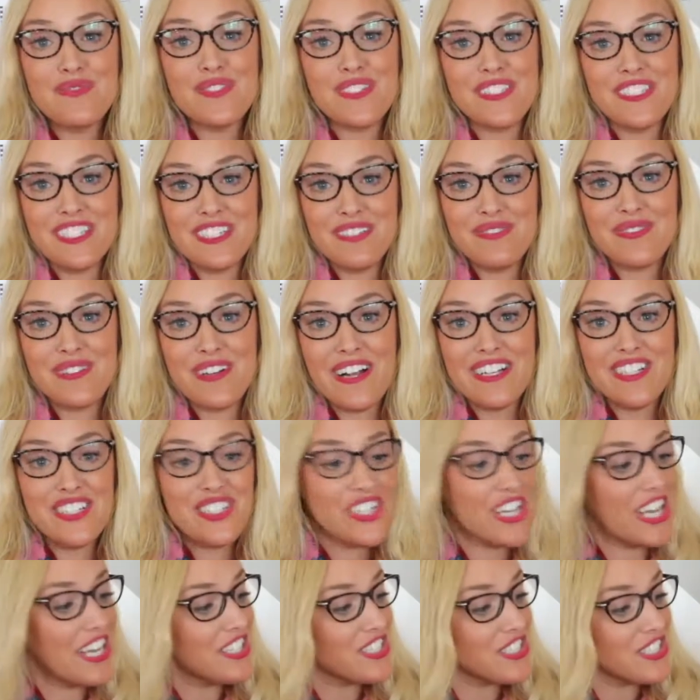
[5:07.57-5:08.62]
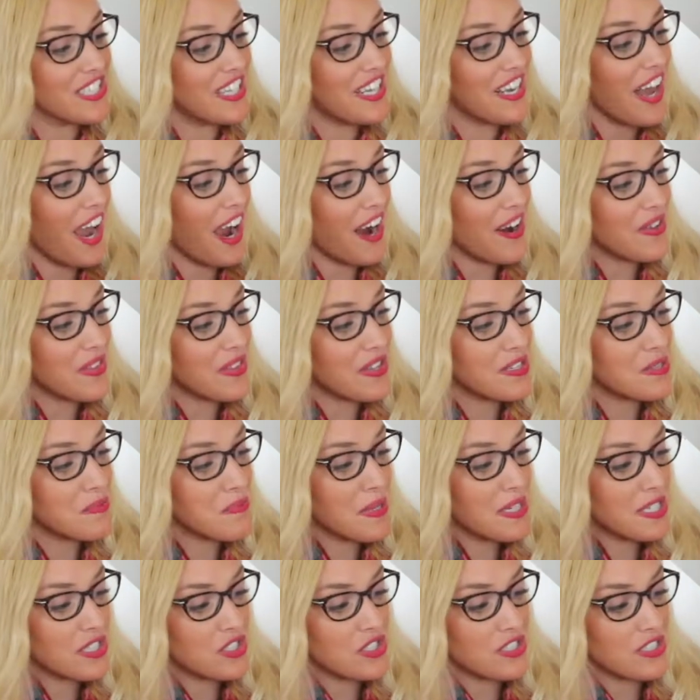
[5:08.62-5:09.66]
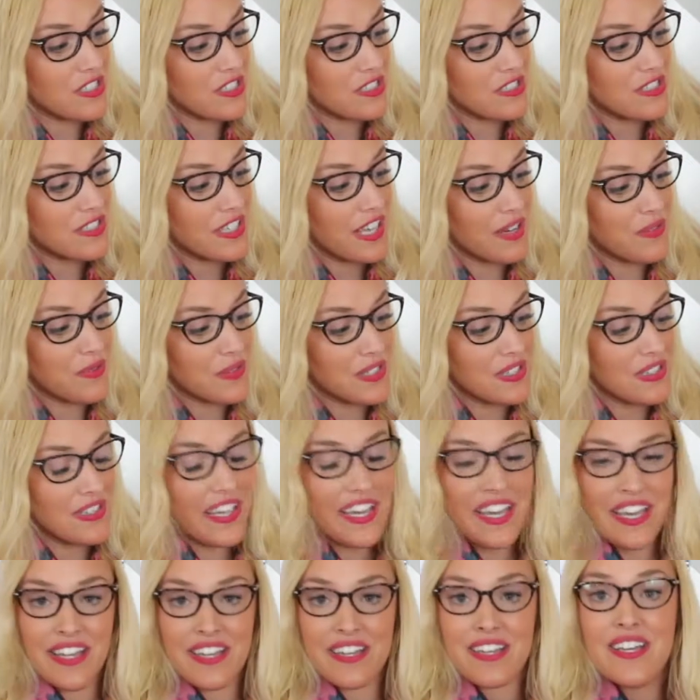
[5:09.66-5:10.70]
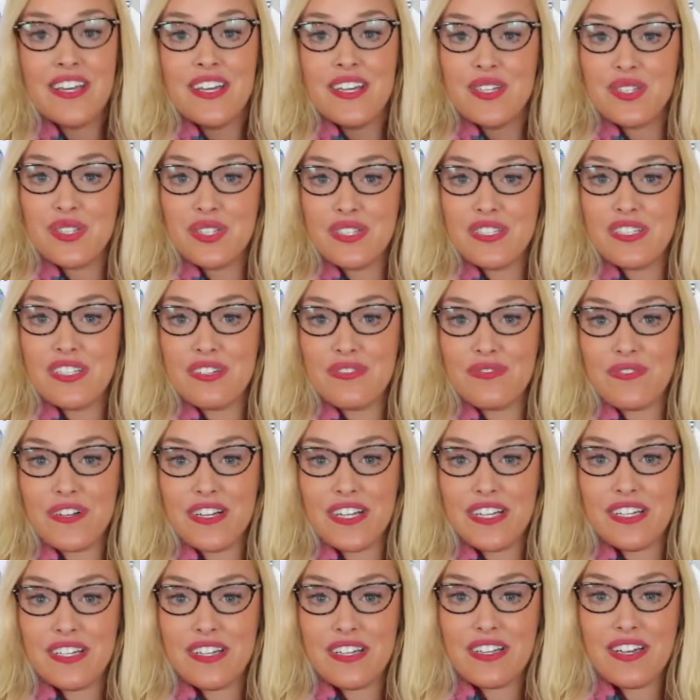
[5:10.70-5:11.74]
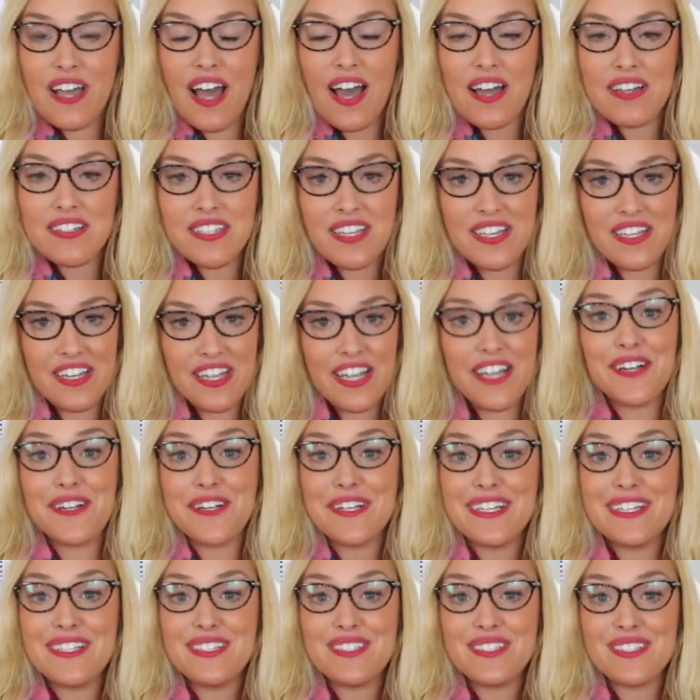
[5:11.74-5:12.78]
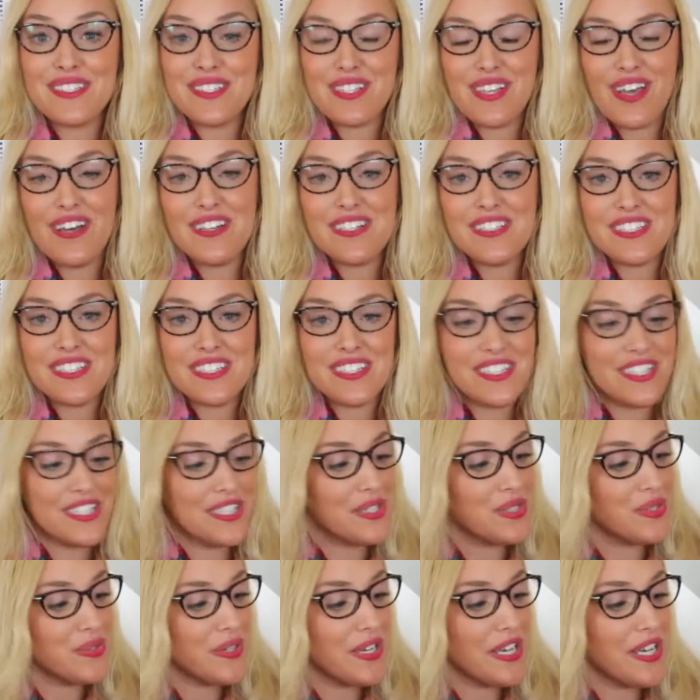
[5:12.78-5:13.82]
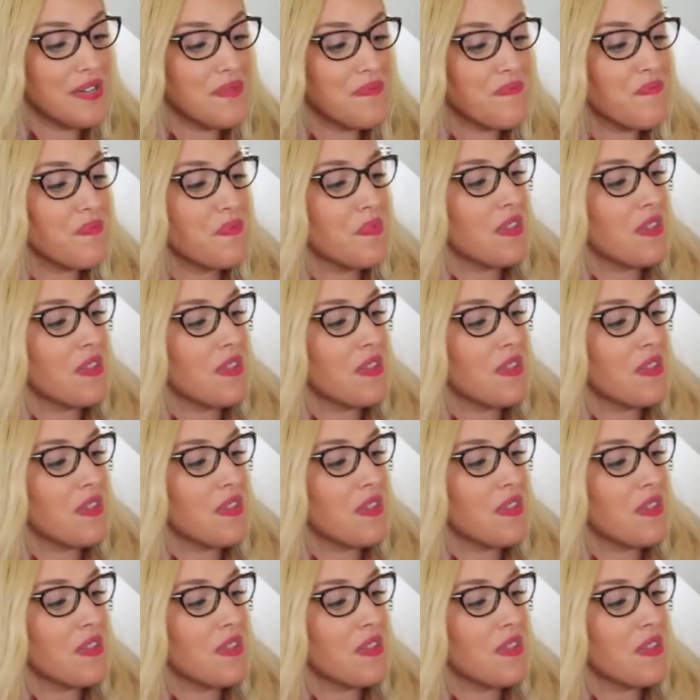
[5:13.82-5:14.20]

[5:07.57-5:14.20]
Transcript: for differentiation are these pictures that relate to different content areas discussed in the unit.